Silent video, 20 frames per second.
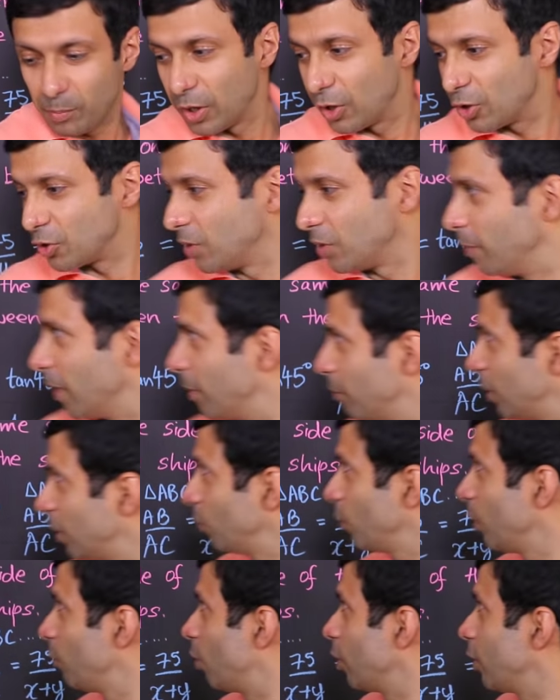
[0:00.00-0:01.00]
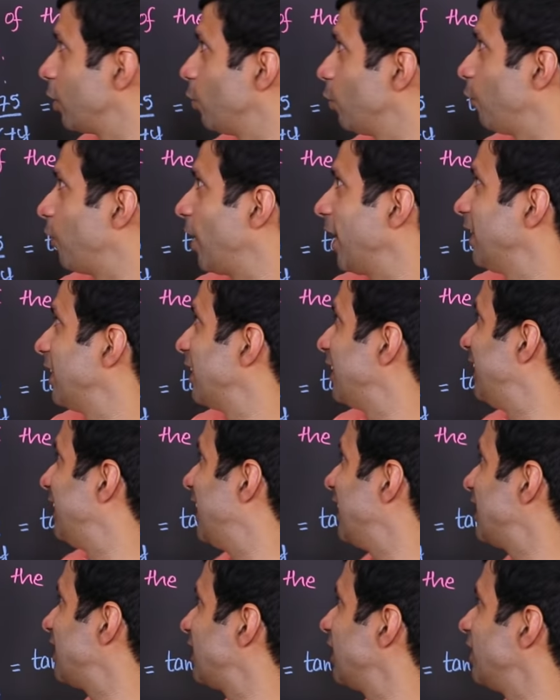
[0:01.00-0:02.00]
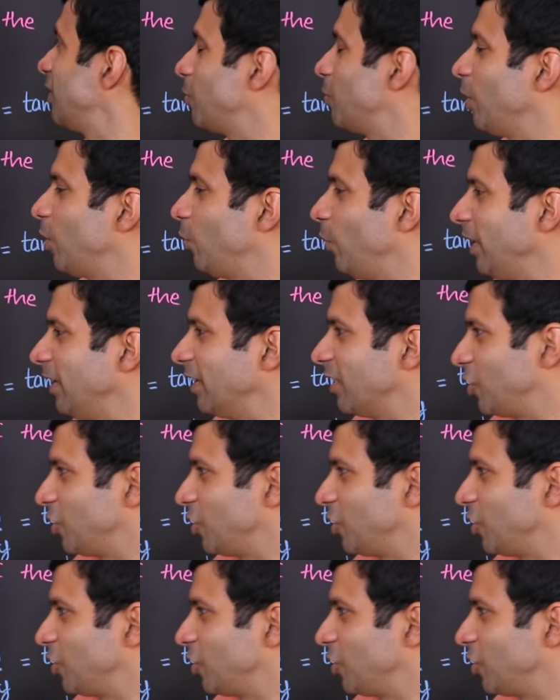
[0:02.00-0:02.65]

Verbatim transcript: because remember we wanted to find the distance between the